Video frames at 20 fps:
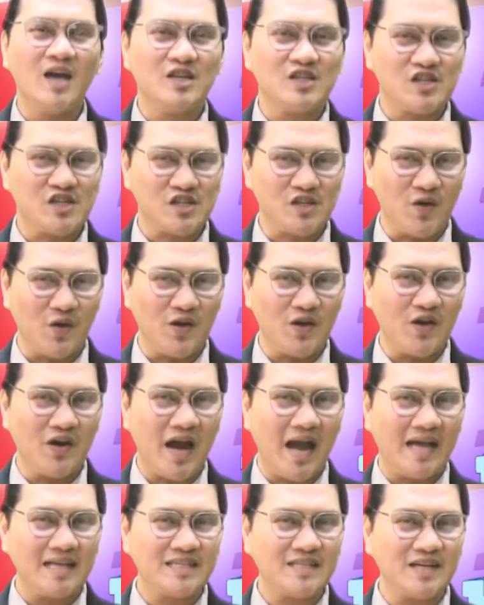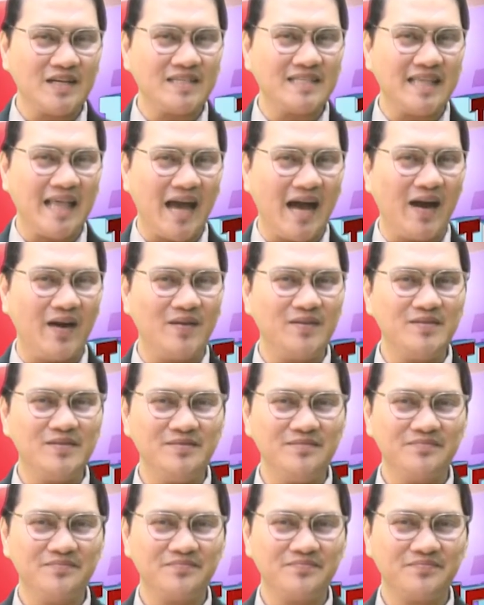Show your answers
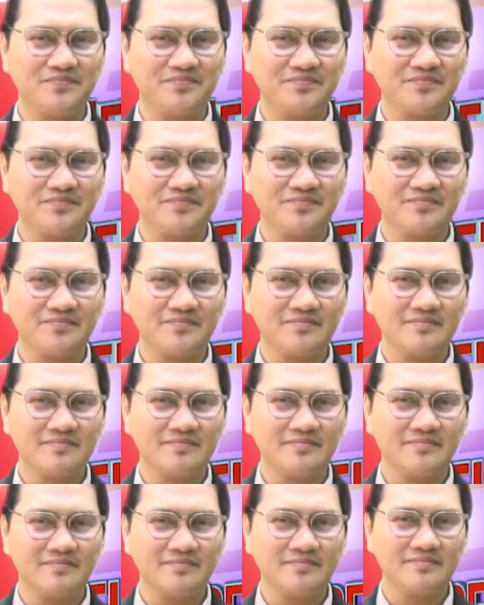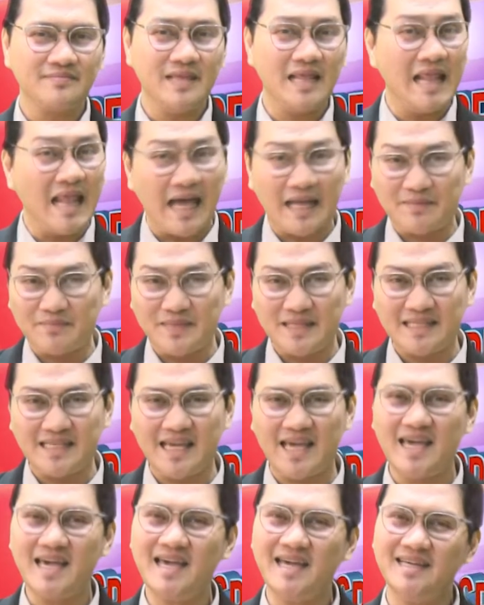now. Let me
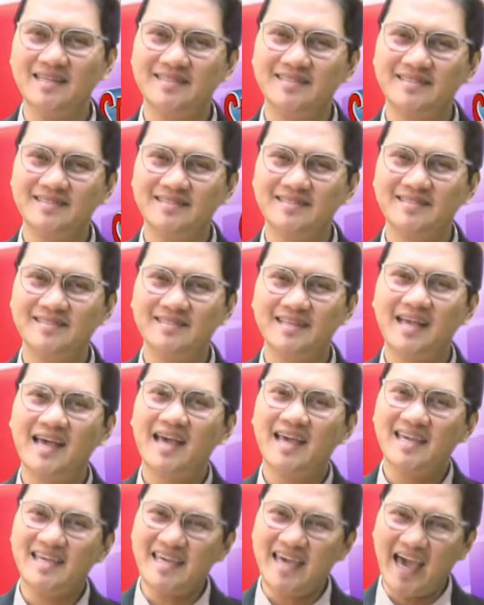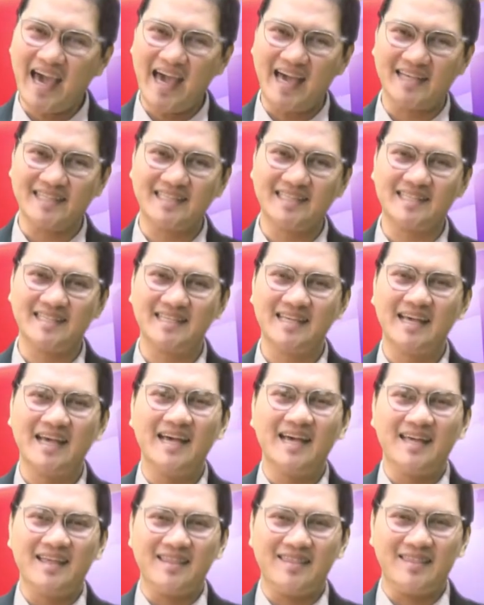see. Yes,
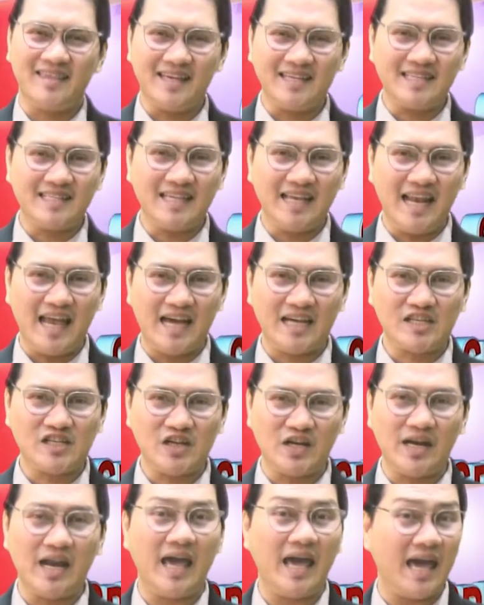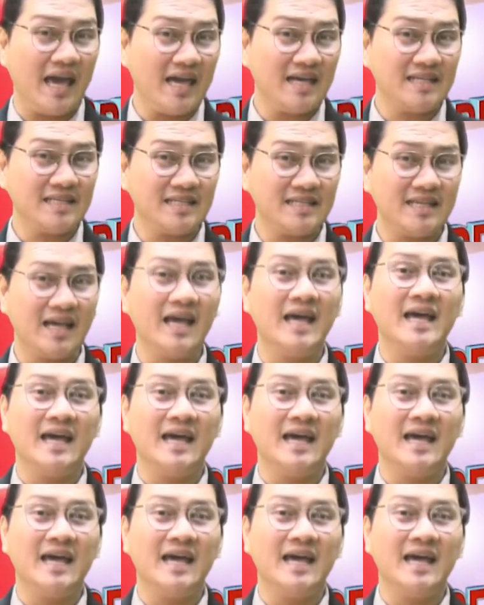this selection is